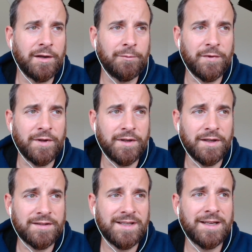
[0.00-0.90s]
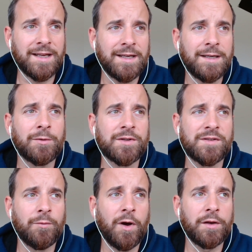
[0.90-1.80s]
the cynic, he was
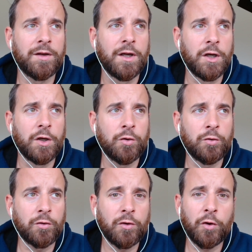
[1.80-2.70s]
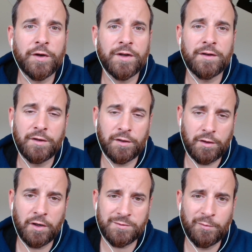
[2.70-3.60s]
the one who coined
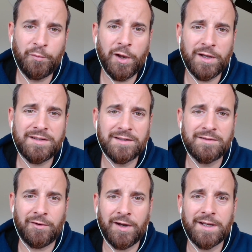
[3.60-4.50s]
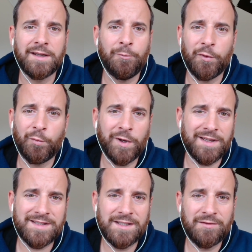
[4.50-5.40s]
cosmopolitan, right? But we
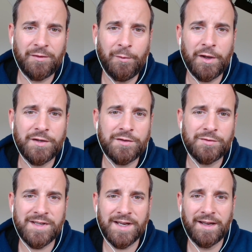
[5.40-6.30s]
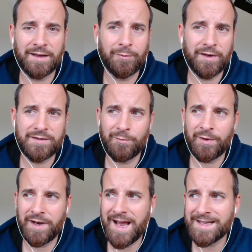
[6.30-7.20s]
can see from others who say, like, when
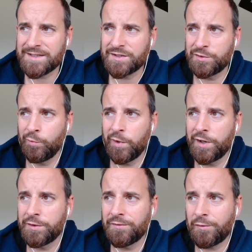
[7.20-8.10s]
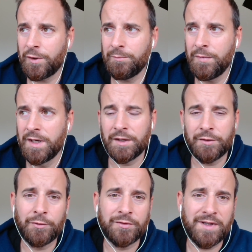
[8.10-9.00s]
someone asks you where you're from,
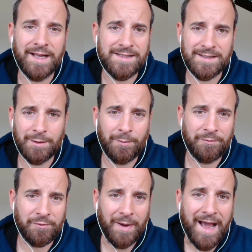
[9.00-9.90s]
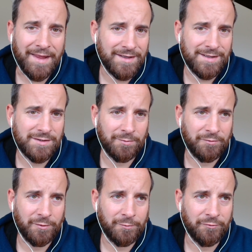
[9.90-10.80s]
don't answer them, I'm from Athens, I'm
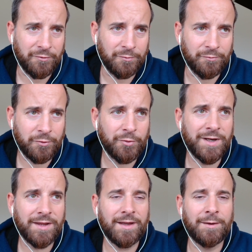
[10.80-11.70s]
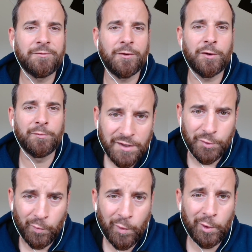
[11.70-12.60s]
from Crete, I'm from the
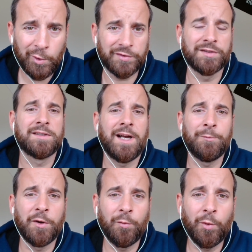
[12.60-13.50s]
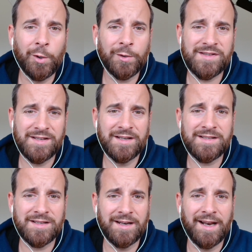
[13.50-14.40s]
world. I'm a world
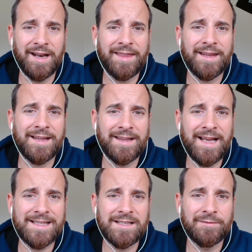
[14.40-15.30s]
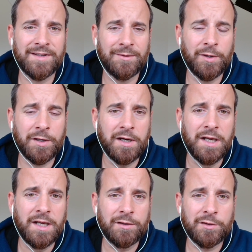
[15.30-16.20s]
citizen. And I think that that's something where
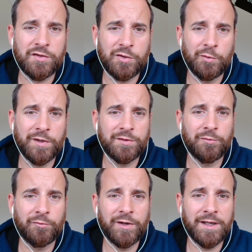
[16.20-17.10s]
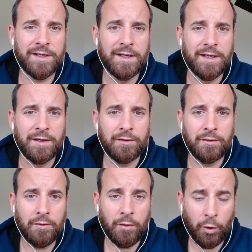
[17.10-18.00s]
the Stoics would really
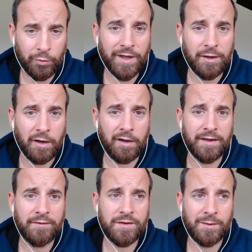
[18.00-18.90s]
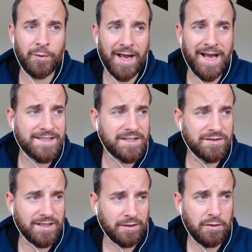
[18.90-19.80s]
hone in on. If someone asks,
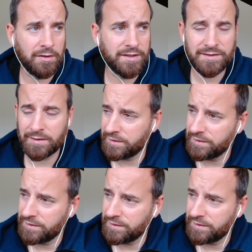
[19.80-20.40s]
is like, oh, these are